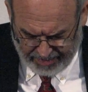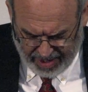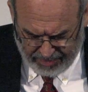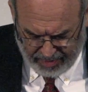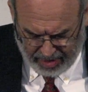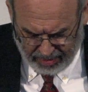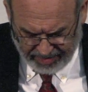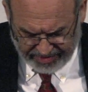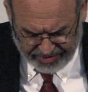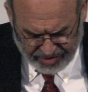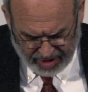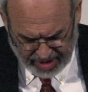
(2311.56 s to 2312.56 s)
of my role is
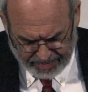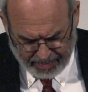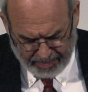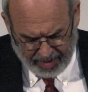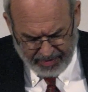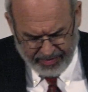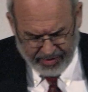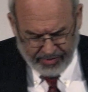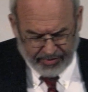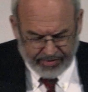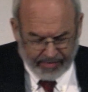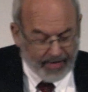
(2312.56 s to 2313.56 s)
trying to promote the
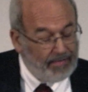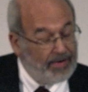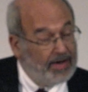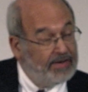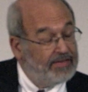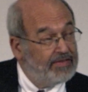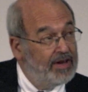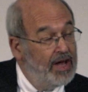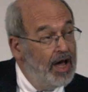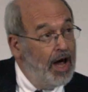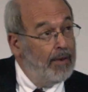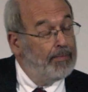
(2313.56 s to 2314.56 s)
use of evidence
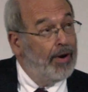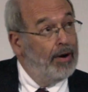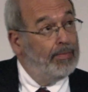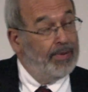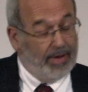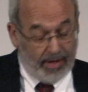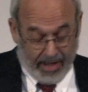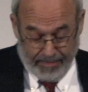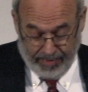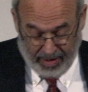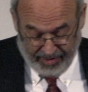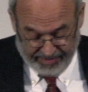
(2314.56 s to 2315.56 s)
appropriately in
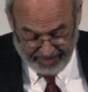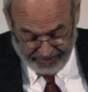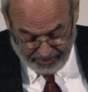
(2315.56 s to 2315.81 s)
policy